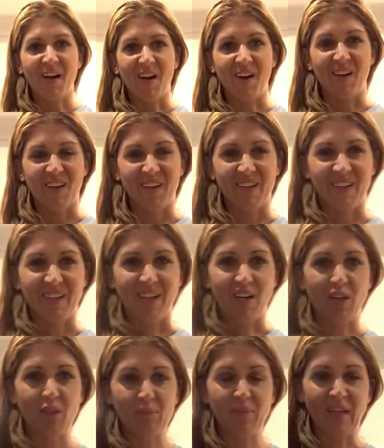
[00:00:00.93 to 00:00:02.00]
Hi,
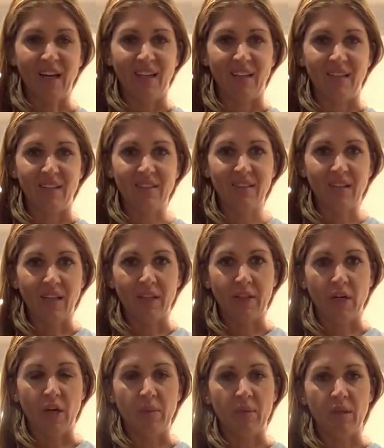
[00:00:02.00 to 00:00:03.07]
I'm Layla and
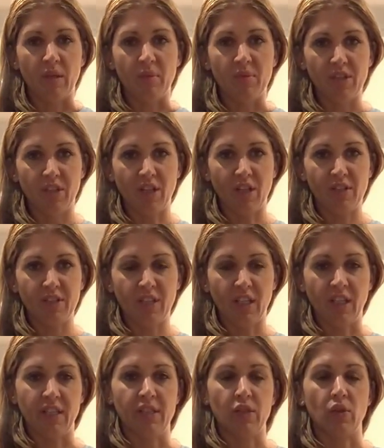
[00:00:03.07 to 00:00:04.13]
I'm a
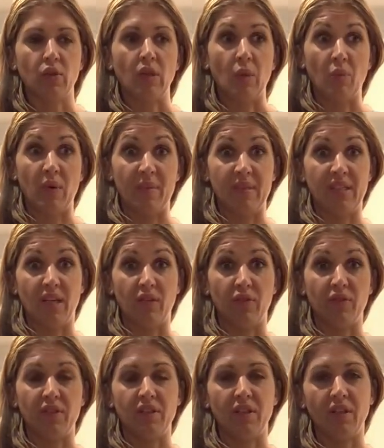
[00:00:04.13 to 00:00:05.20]
musculoskeletal and women's health
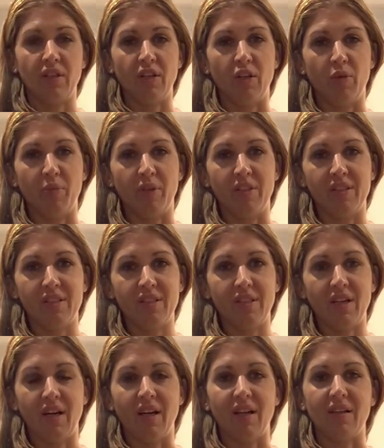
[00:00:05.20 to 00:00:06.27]
physiotherapist
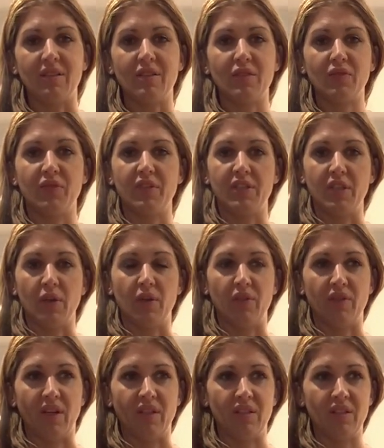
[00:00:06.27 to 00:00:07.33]
at Physio
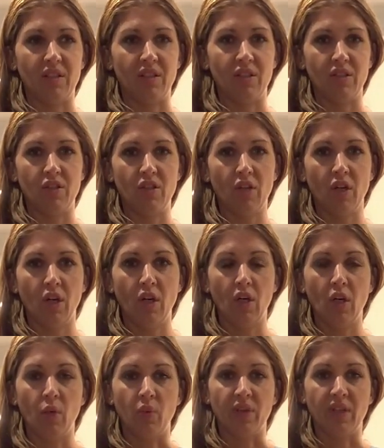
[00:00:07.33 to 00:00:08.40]
Advantage
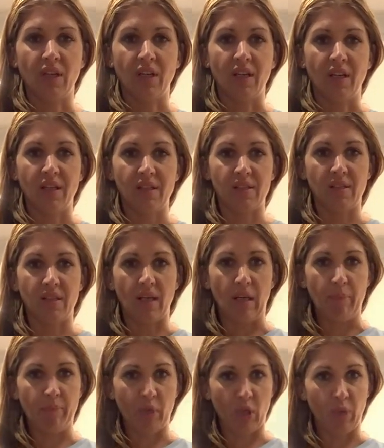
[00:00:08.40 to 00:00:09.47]
with clinics
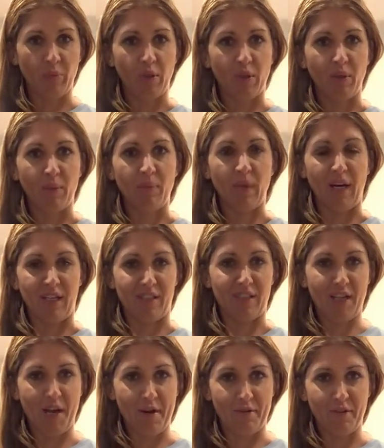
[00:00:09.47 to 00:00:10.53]
in Birmingham and
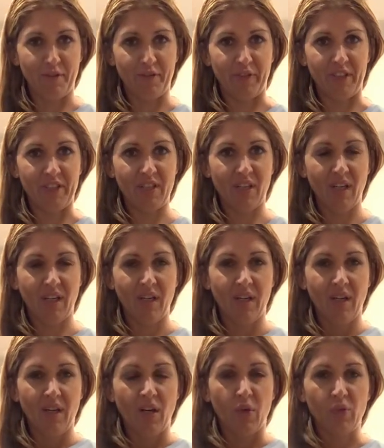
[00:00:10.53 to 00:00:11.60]
Hereford.
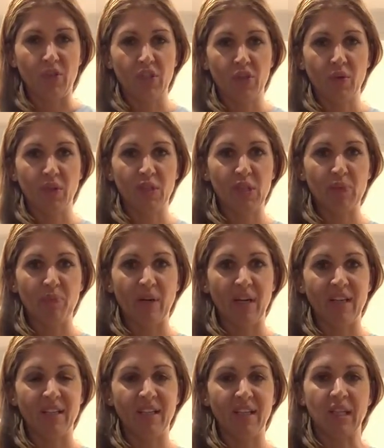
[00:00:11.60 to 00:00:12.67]
I wanted to
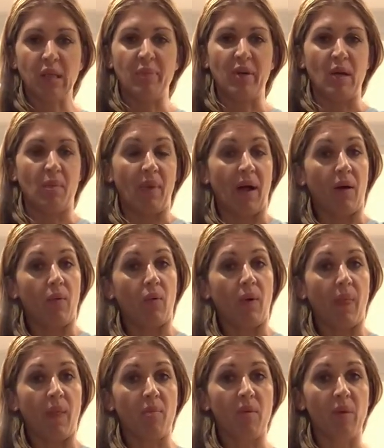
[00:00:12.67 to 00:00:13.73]
explain a little bit about
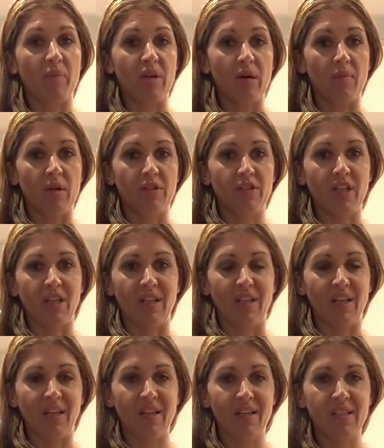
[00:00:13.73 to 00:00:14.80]
what the Mummy MOT
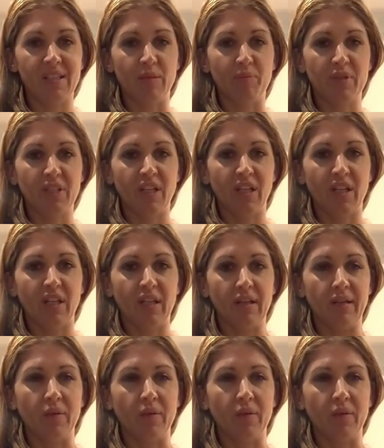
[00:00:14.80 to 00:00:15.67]
is and particularly